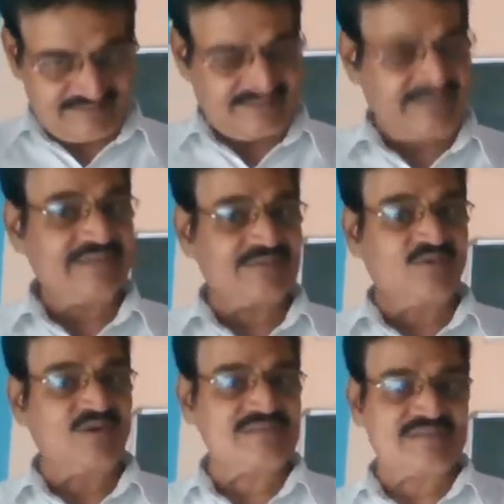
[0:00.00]
threat
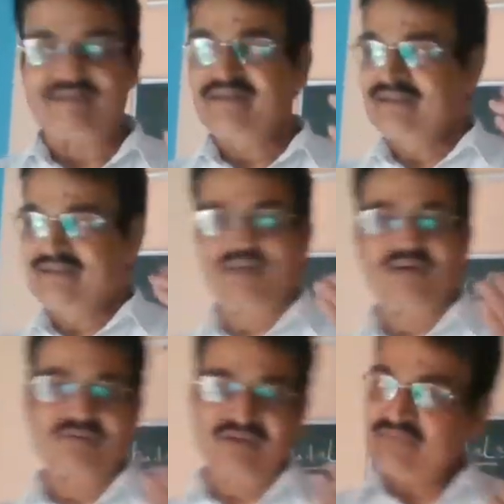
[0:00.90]
was
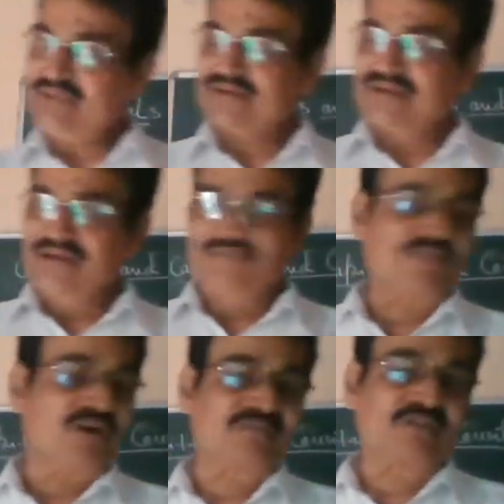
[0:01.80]
now coming
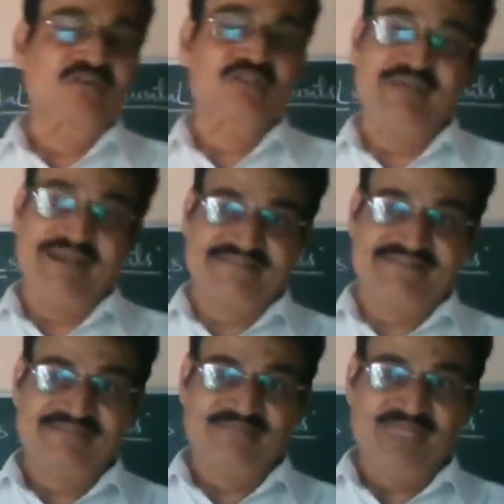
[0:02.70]
from the
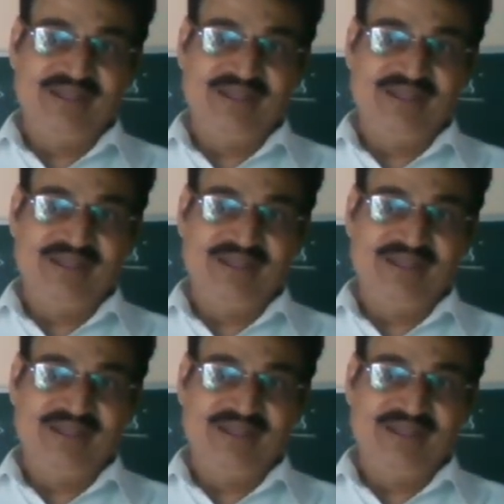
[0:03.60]
Uzbeks.